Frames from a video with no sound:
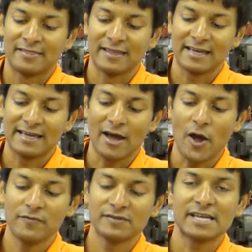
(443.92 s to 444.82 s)
The
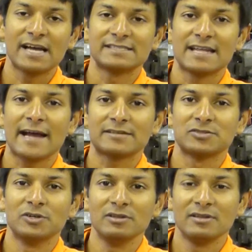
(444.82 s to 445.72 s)
oversized
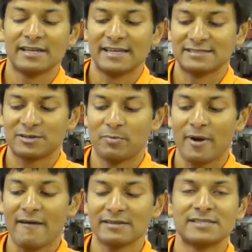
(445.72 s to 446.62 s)
axle is
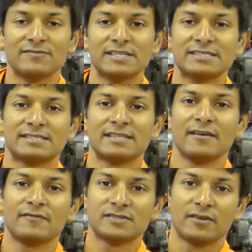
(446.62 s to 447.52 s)
comparatively
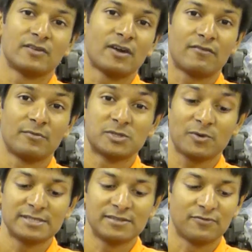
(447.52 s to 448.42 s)
stiff, so if you go from a
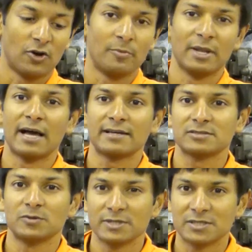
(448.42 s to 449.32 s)
24mm
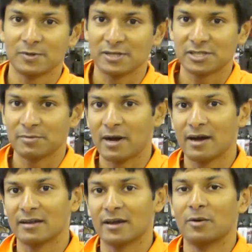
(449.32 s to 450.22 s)
axle, which is what a
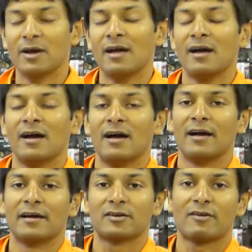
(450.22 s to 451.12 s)
Shimano
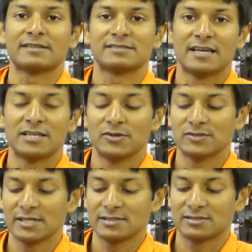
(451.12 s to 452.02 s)
crankset
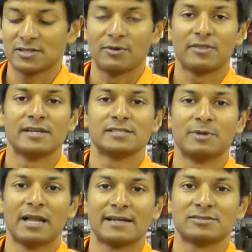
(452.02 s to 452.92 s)
uses, to a
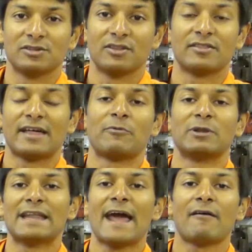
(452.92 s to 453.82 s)
30mm axle, that
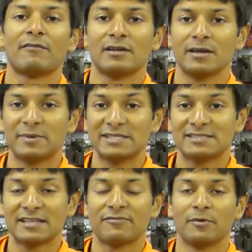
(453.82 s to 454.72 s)
will inherently be
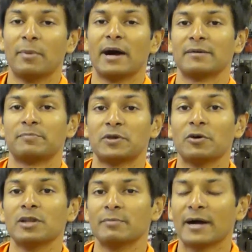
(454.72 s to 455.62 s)
stiffer
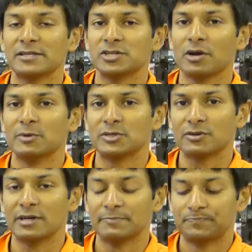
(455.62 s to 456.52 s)
purely by
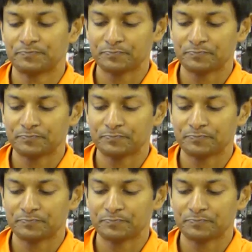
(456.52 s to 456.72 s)
geometry.